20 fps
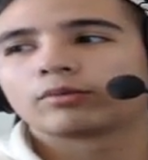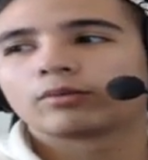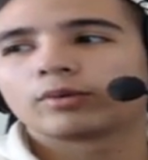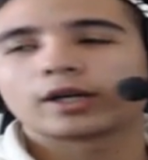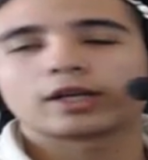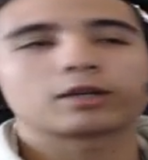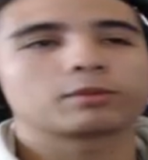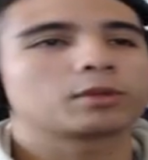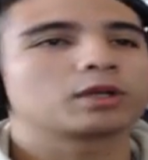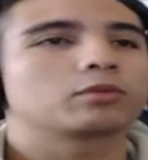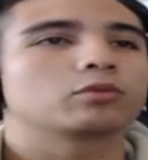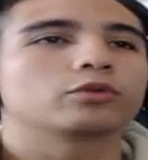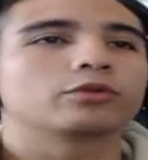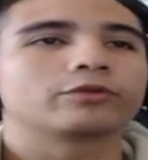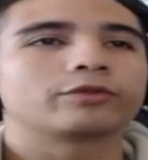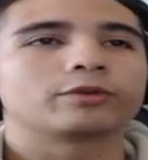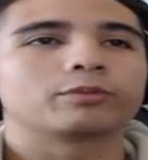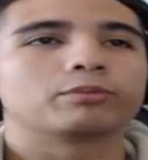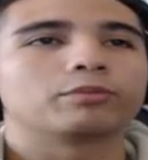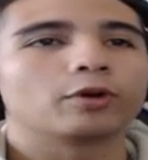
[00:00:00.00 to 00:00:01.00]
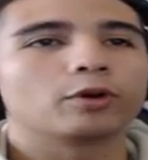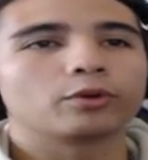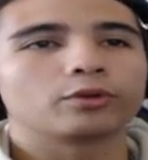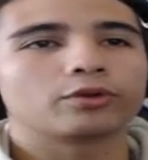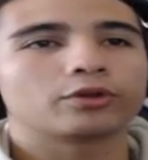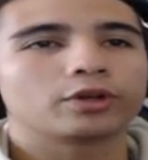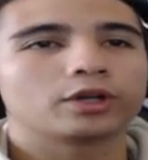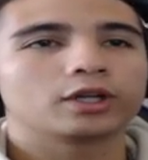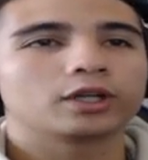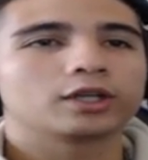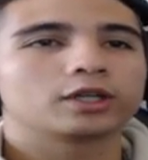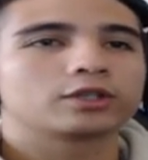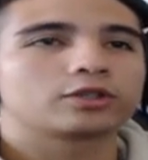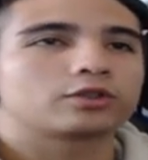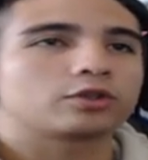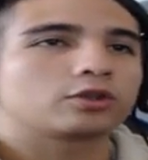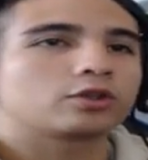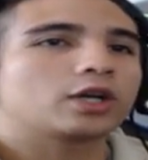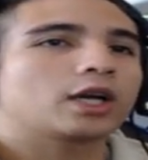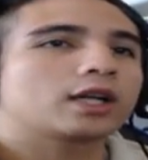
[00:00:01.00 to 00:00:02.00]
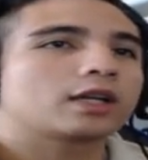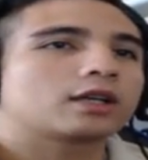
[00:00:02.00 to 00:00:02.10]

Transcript: recommend roofing both. So you gotta